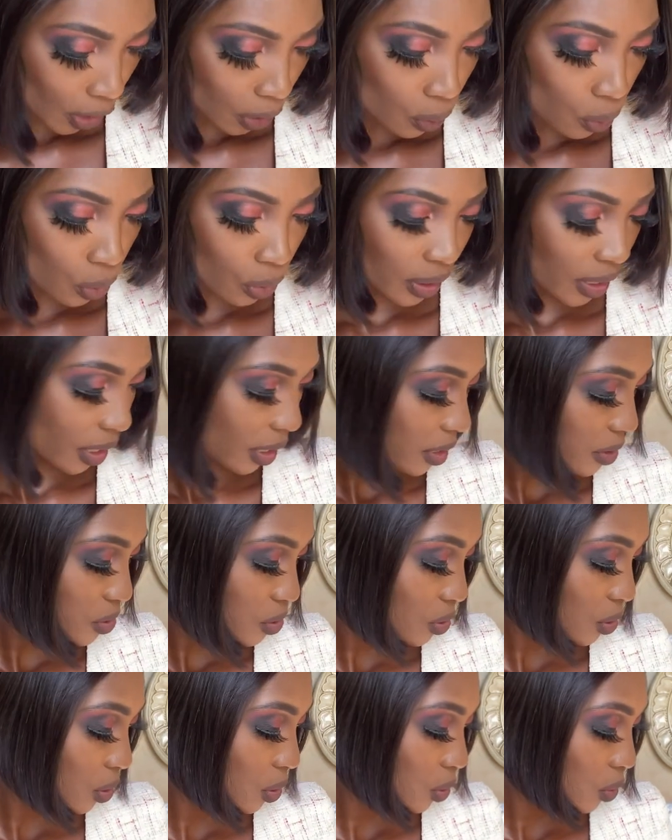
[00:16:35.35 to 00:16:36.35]
Okay,
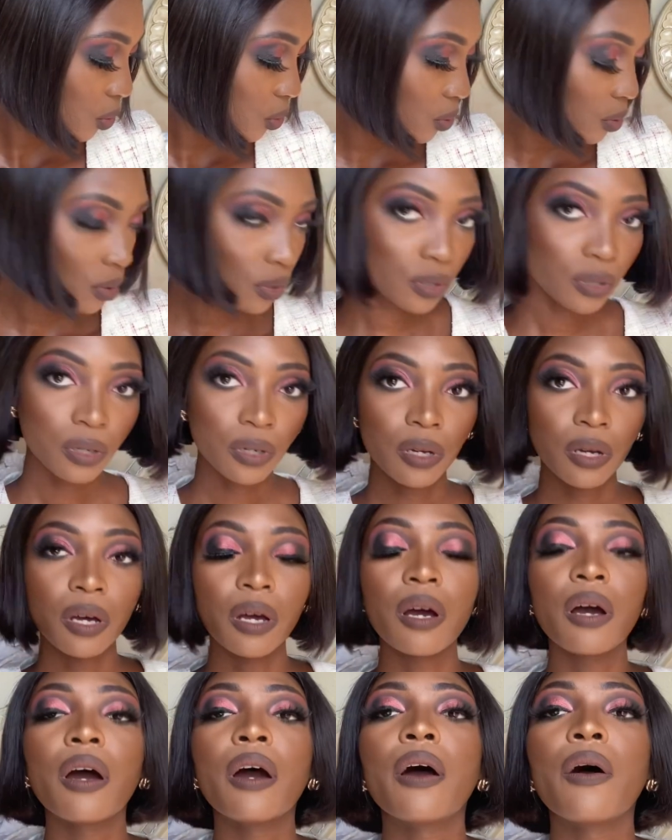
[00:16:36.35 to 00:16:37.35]
so
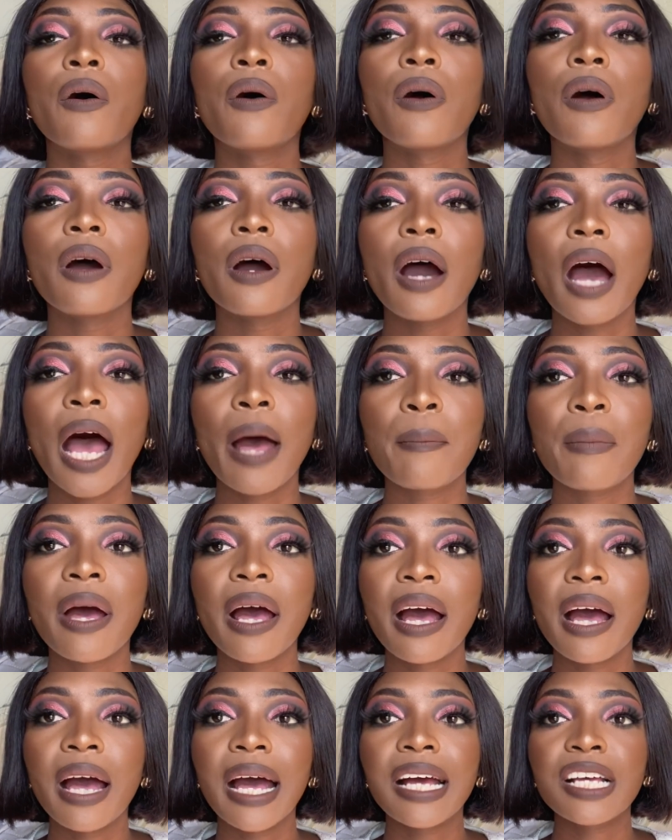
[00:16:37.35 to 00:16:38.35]

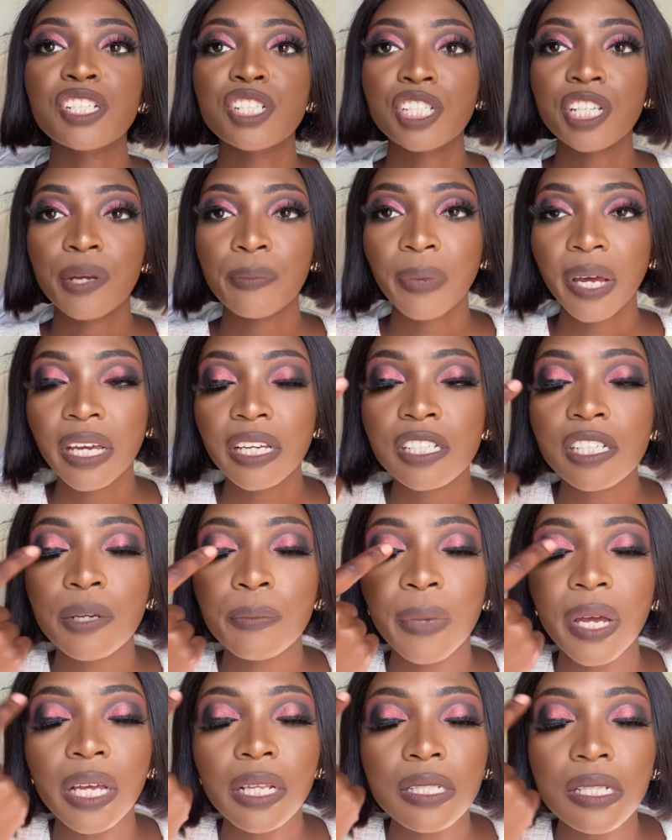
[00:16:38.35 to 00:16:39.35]
shimmer,
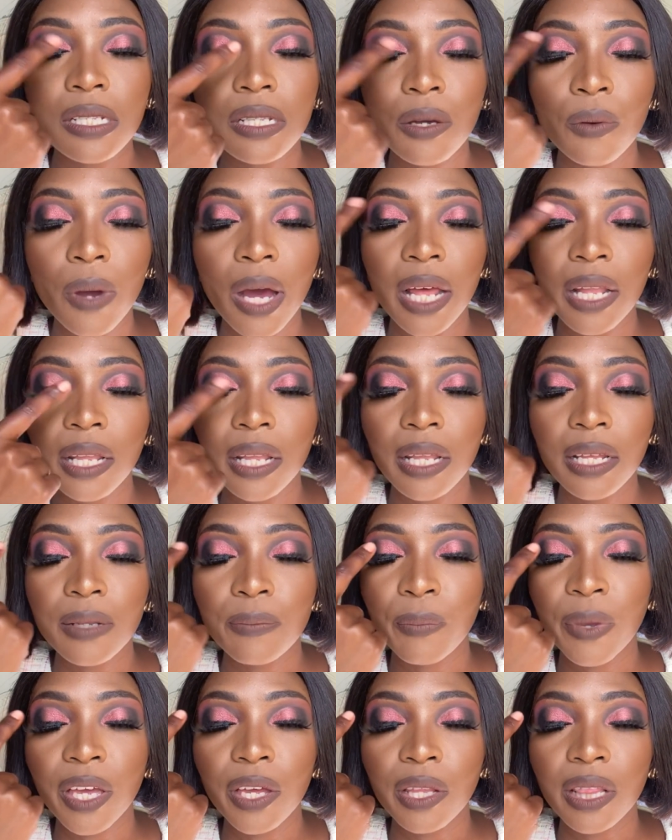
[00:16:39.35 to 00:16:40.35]
it's the one, the
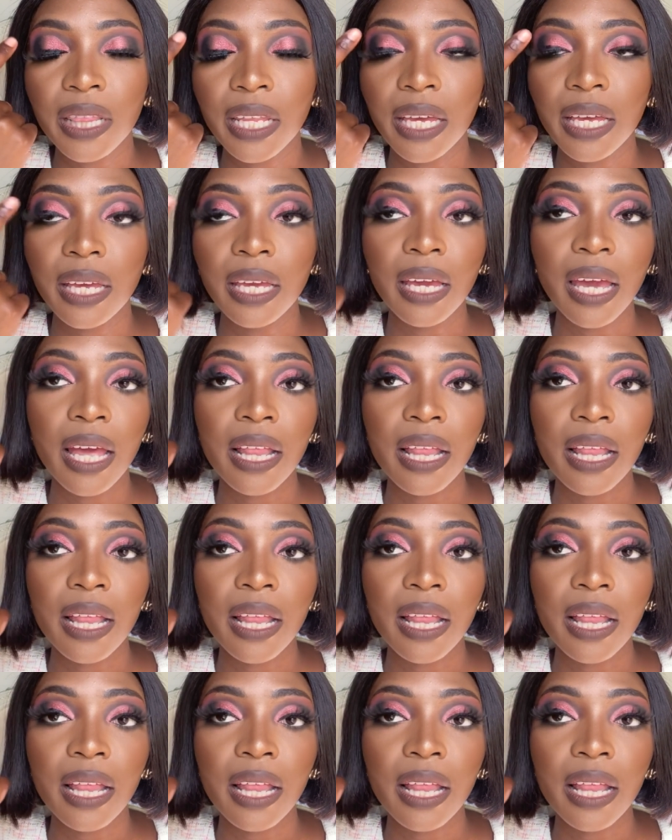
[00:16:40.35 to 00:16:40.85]
pink thingy,